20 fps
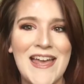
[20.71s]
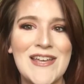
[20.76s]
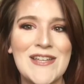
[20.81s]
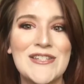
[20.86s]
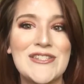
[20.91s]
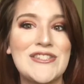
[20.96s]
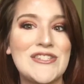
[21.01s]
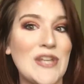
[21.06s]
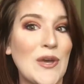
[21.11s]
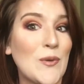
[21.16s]

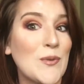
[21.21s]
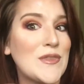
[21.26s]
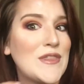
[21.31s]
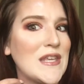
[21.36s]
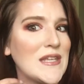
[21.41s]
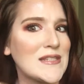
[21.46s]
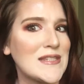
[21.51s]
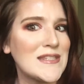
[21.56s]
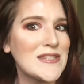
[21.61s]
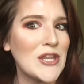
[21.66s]
So
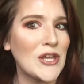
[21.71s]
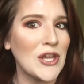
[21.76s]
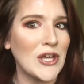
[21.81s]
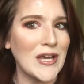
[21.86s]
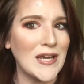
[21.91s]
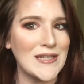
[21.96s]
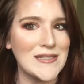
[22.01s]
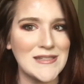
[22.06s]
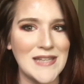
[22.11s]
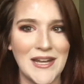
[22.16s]
this is the look
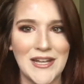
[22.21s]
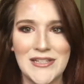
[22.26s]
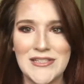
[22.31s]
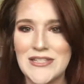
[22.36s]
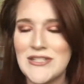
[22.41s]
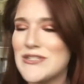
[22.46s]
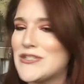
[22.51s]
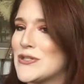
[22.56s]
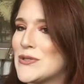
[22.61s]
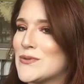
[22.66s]
I decided
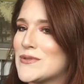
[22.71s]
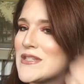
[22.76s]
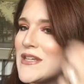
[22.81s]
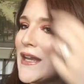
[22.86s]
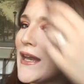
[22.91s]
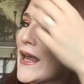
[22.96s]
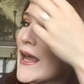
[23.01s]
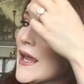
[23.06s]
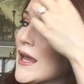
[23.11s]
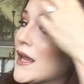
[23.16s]
to do
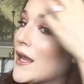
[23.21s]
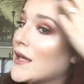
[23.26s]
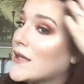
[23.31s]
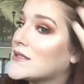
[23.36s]
today.